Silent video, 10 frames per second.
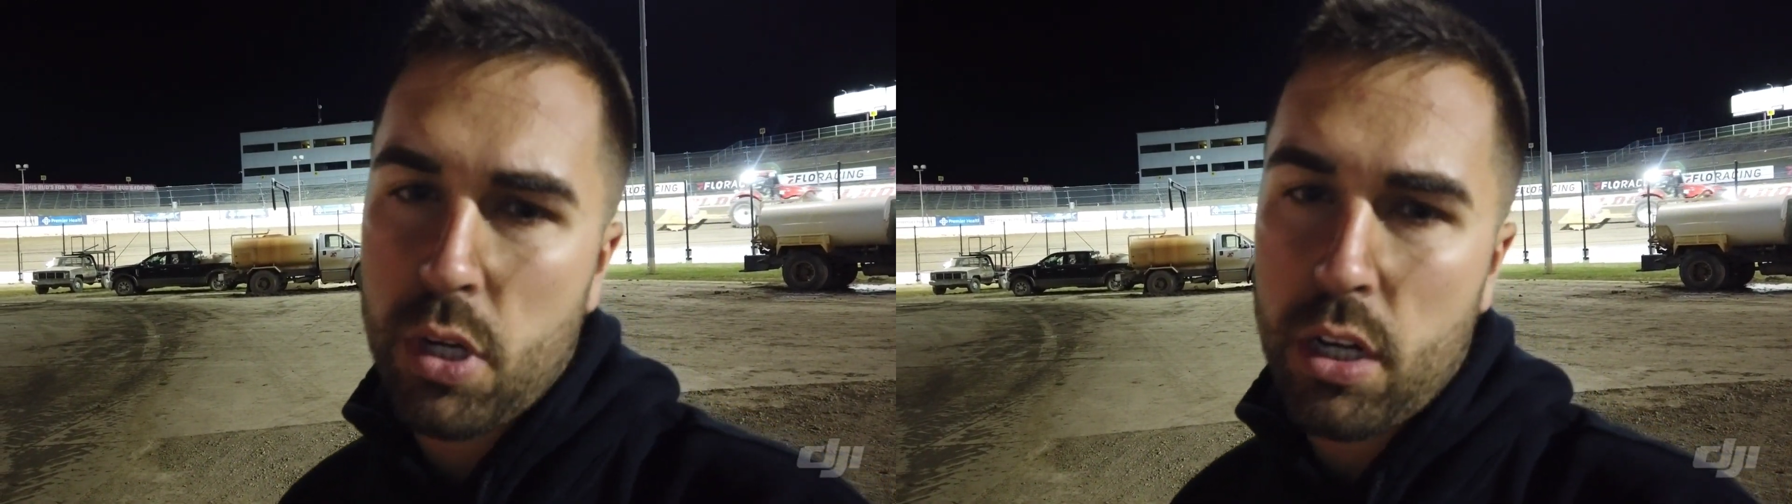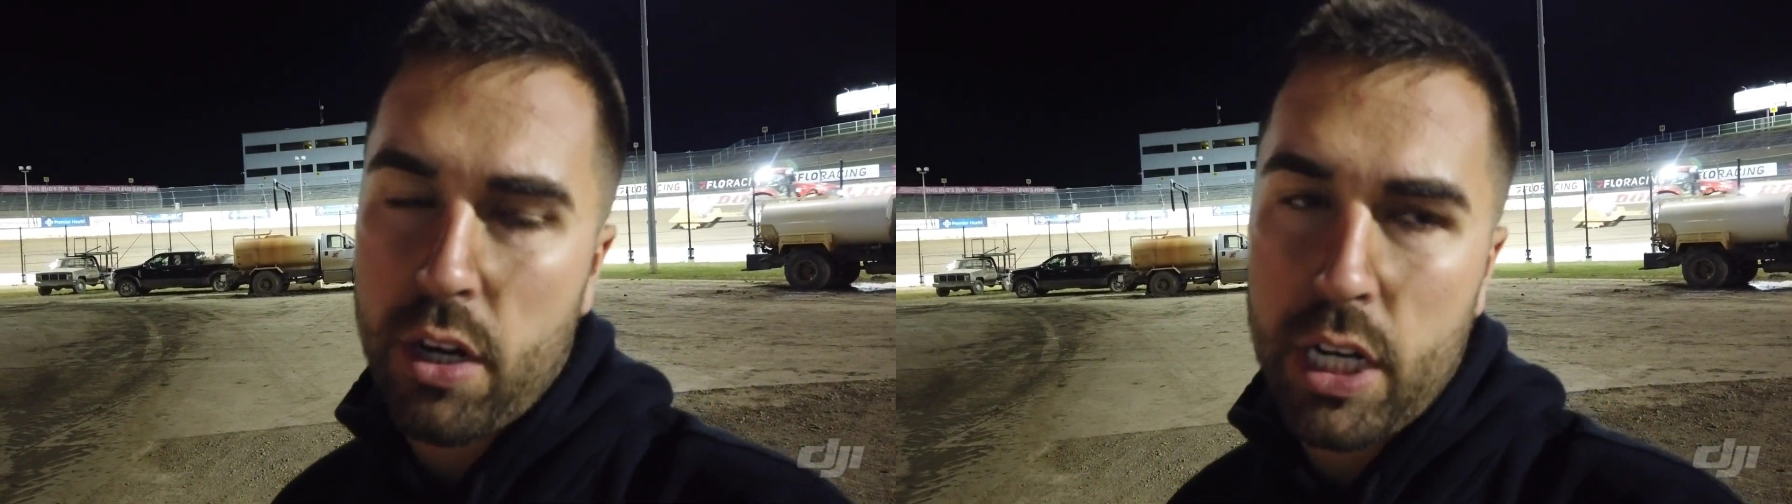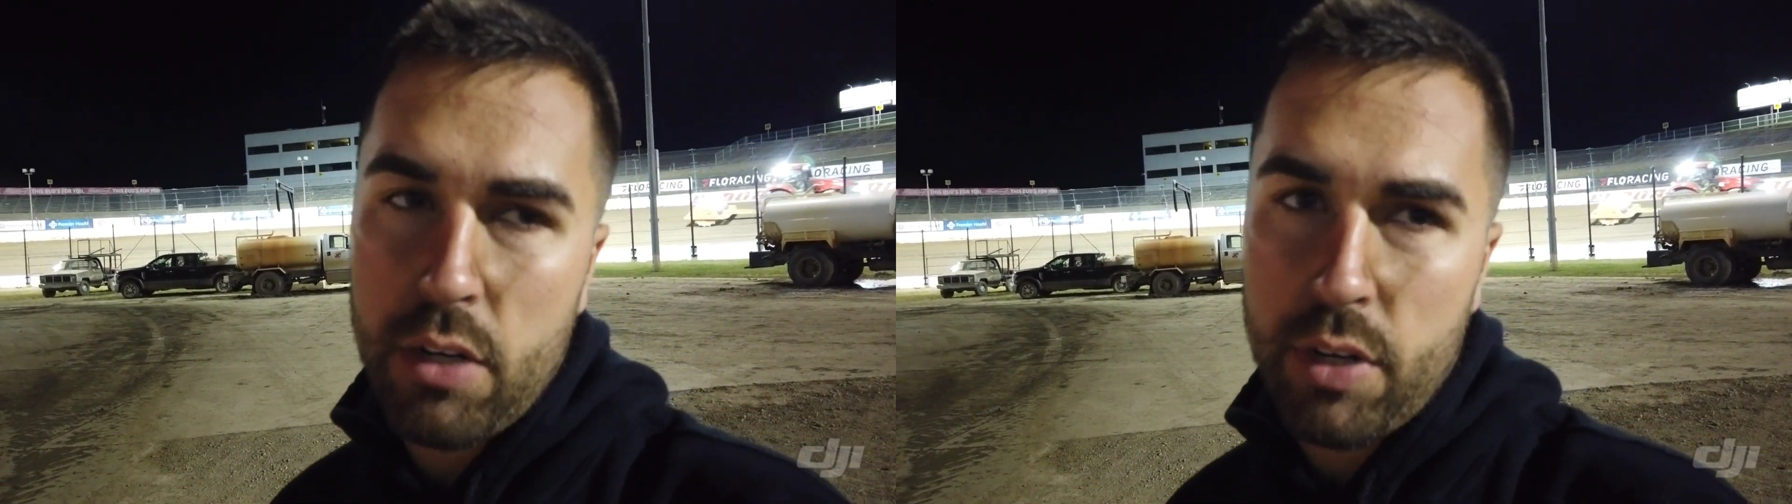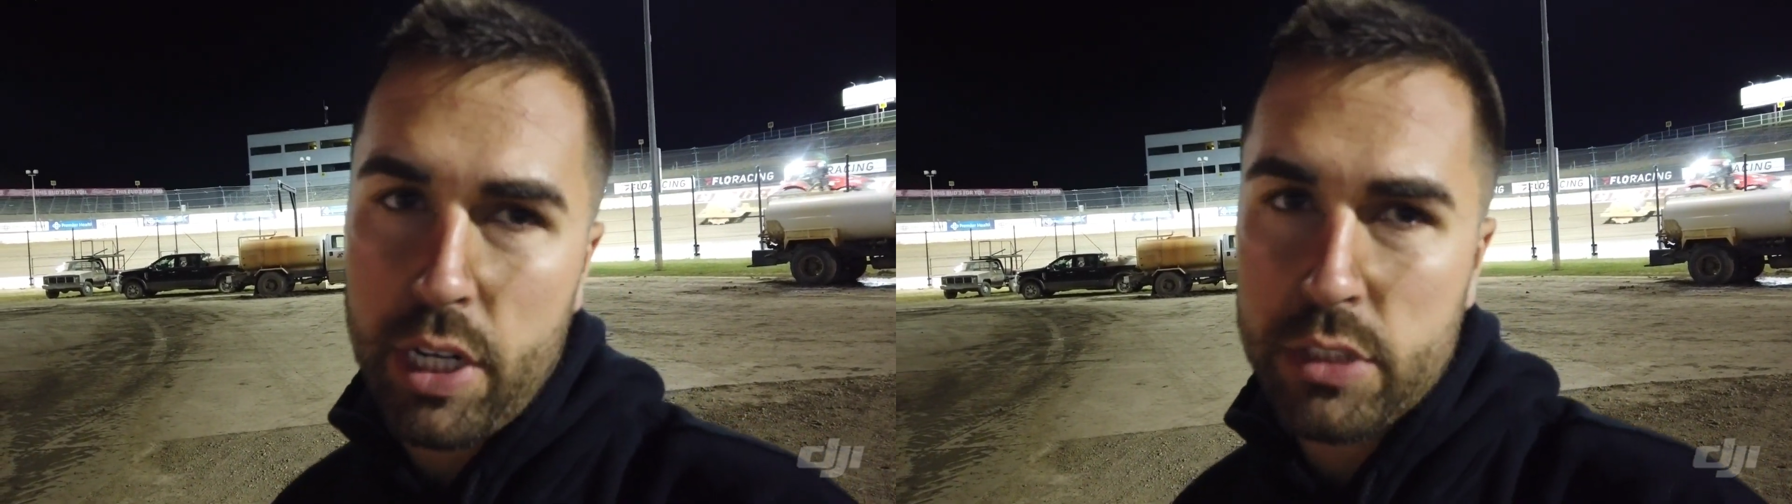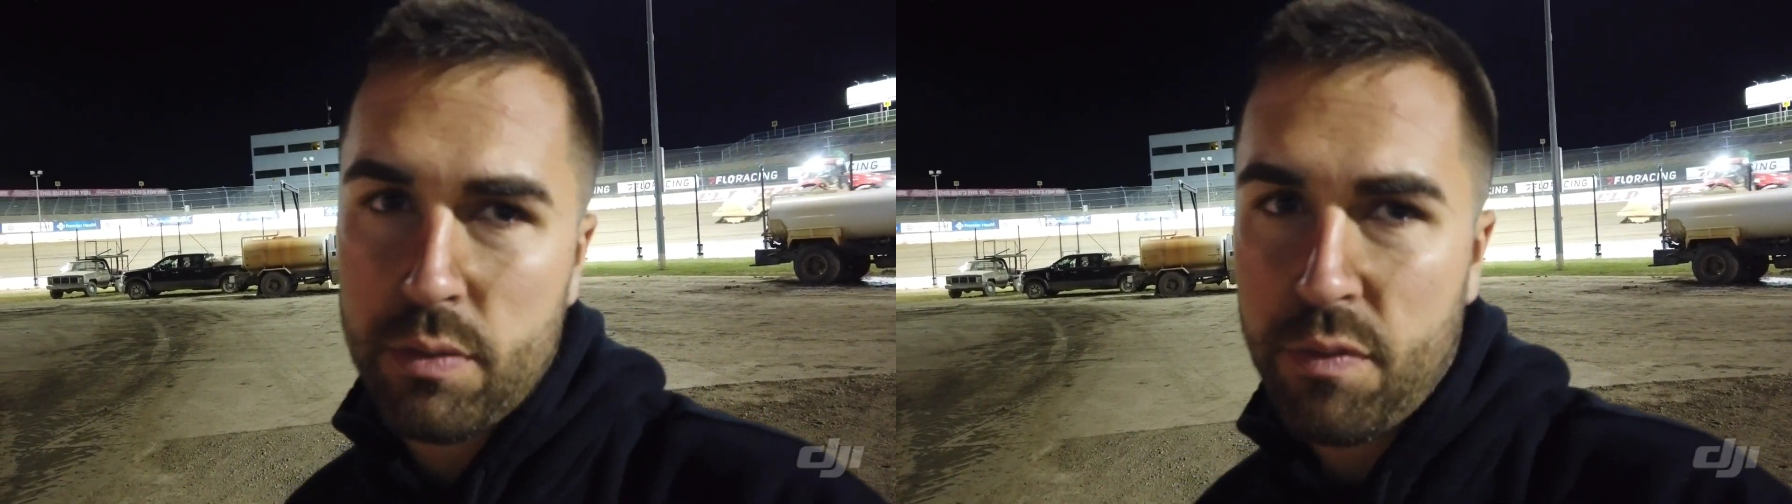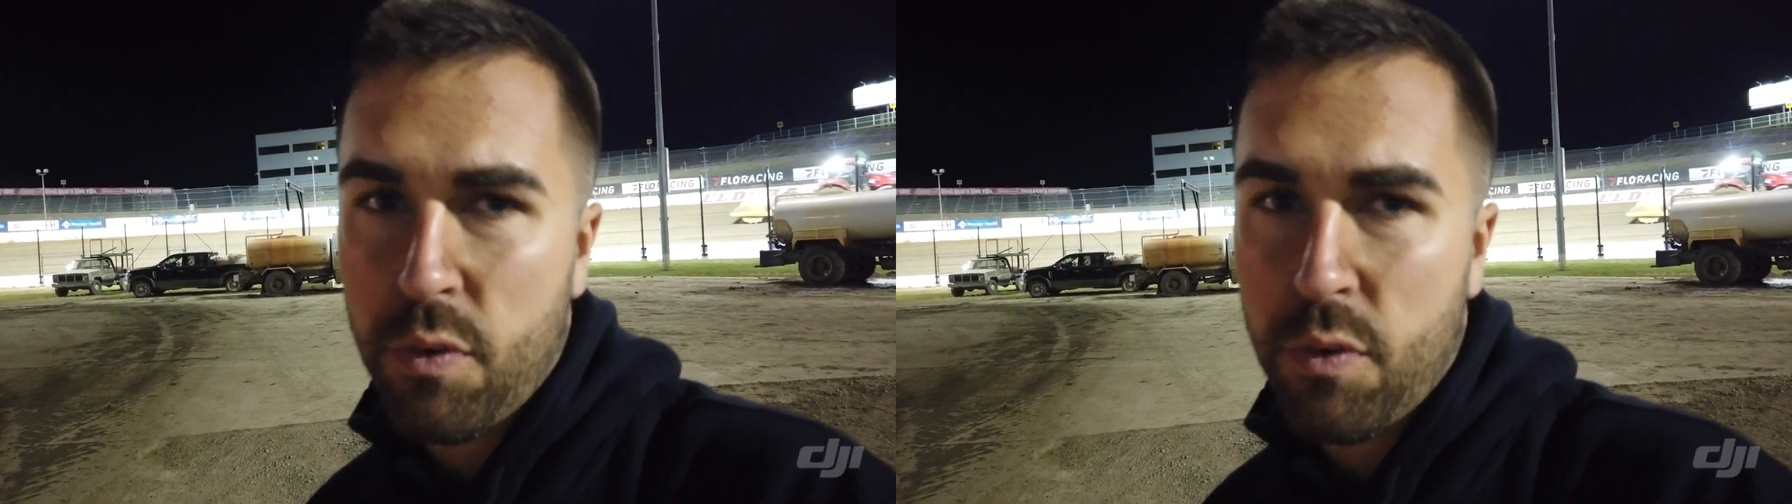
winning our heat race from